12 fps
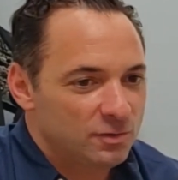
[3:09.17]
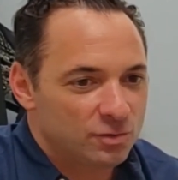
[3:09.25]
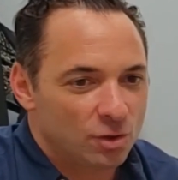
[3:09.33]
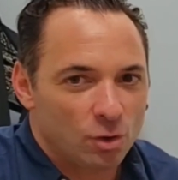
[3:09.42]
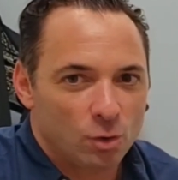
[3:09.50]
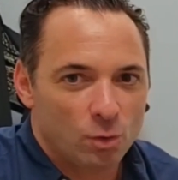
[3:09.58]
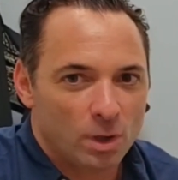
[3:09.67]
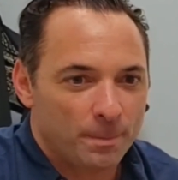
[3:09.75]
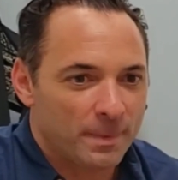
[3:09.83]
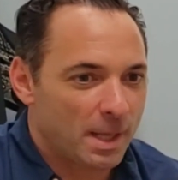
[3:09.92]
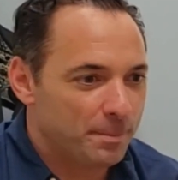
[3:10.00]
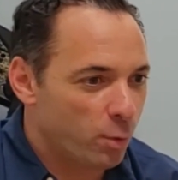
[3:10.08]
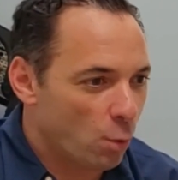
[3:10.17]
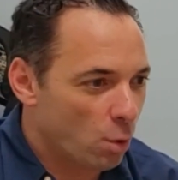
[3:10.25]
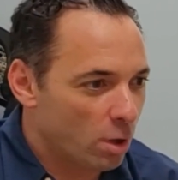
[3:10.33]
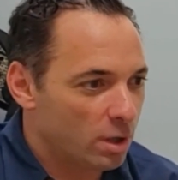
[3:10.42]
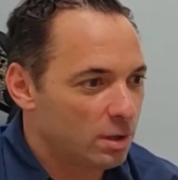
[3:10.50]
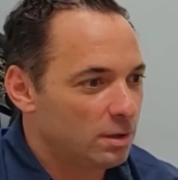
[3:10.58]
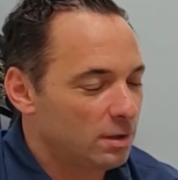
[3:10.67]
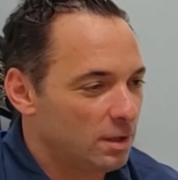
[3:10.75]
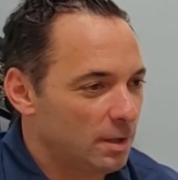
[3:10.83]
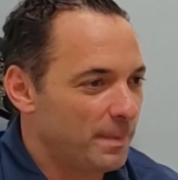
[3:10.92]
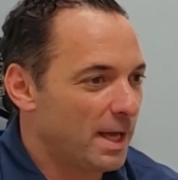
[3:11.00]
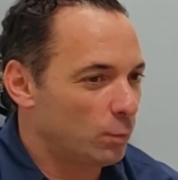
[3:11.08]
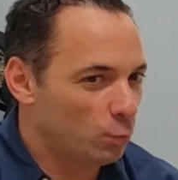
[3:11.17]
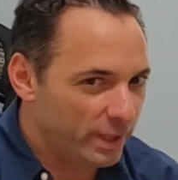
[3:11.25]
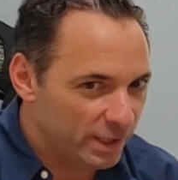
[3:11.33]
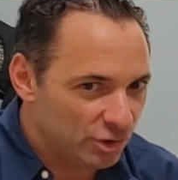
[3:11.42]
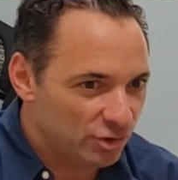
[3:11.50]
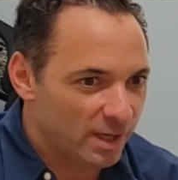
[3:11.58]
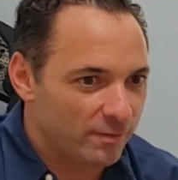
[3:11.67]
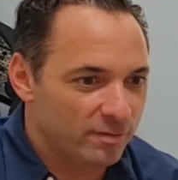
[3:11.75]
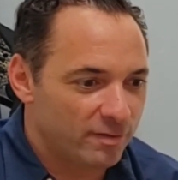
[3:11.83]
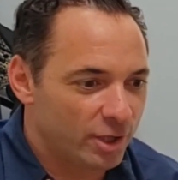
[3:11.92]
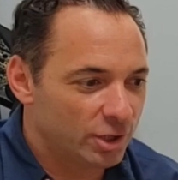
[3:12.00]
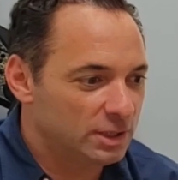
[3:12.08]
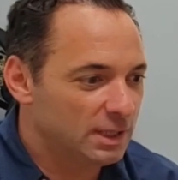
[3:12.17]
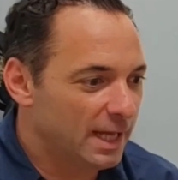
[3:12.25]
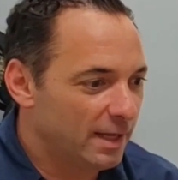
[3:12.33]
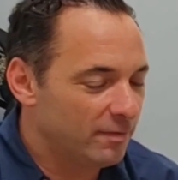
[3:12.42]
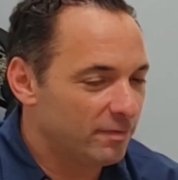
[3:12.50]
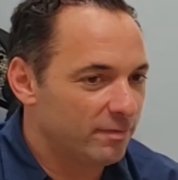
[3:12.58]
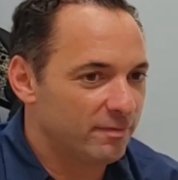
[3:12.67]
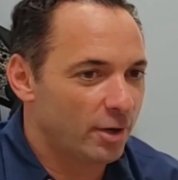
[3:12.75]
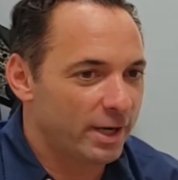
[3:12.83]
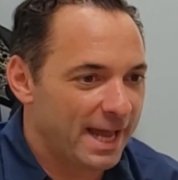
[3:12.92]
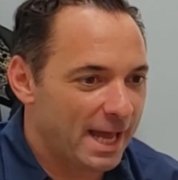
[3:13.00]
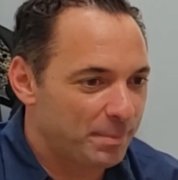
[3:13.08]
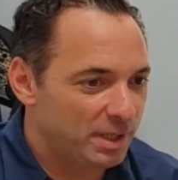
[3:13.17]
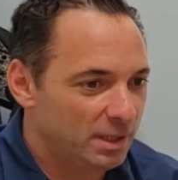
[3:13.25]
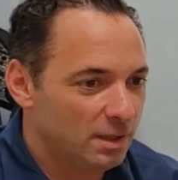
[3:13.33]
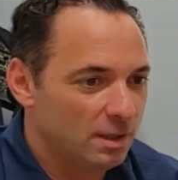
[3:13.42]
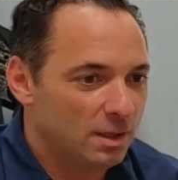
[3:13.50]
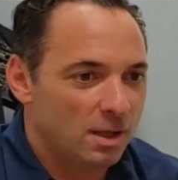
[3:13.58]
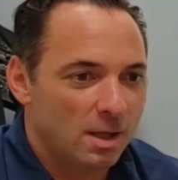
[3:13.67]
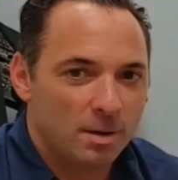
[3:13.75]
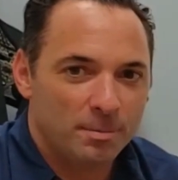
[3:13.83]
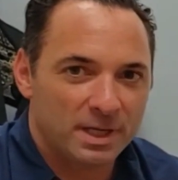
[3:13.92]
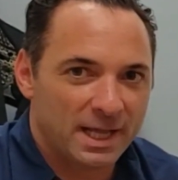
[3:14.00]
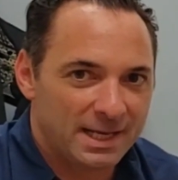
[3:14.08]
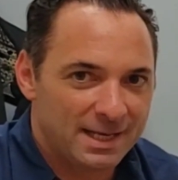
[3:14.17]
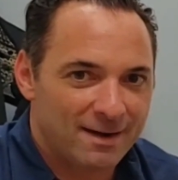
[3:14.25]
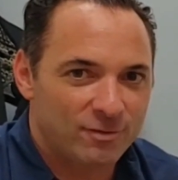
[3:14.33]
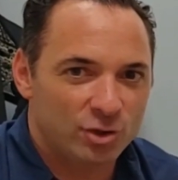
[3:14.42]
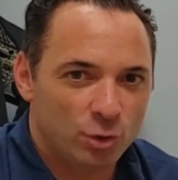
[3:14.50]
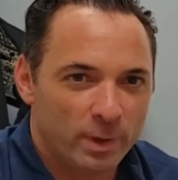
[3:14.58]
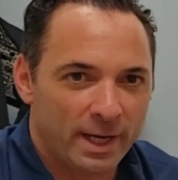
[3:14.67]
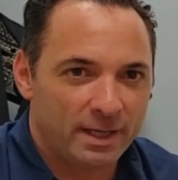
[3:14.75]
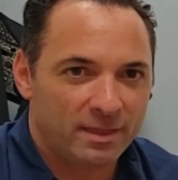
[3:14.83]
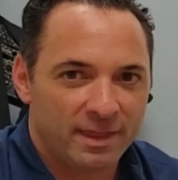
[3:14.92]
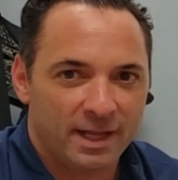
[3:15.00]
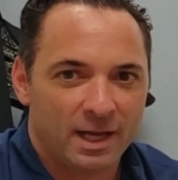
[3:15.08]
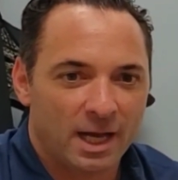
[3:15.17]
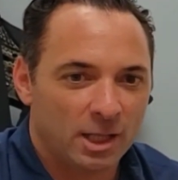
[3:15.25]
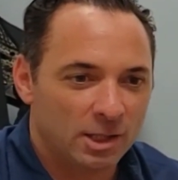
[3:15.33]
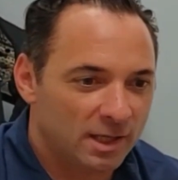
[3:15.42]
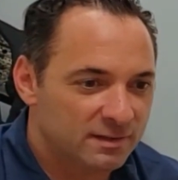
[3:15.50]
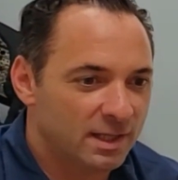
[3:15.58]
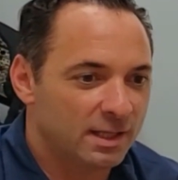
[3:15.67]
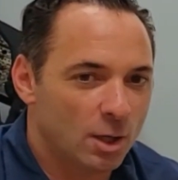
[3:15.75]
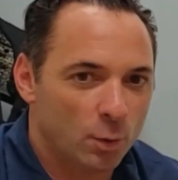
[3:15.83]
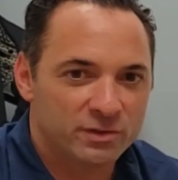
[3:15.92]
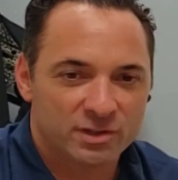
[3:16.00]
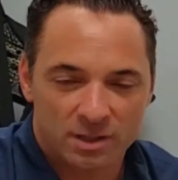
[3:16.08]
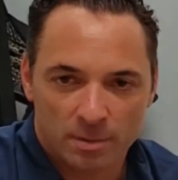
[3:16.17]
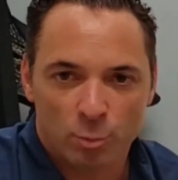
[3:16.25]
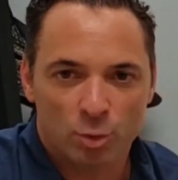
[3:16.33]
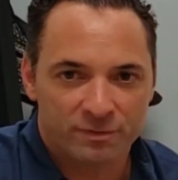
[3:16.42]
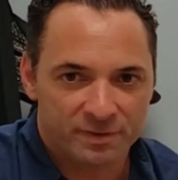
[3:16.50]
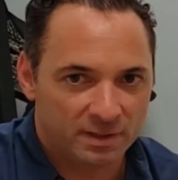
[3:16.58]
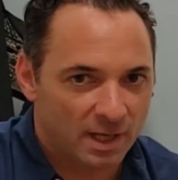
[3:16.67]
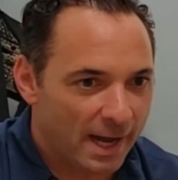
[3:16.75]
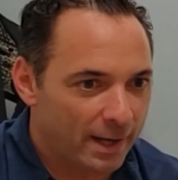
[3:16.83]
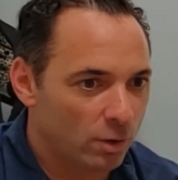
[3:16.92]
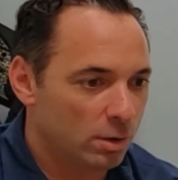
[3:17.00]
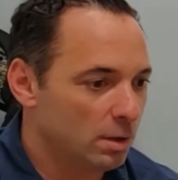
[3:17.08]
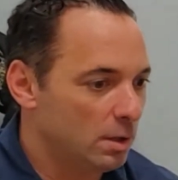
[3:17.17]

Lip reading: So I'm not poor. I'm not rich. I have a very good life. I'm very happy. But I never do anything unless I know it's going to move the dial.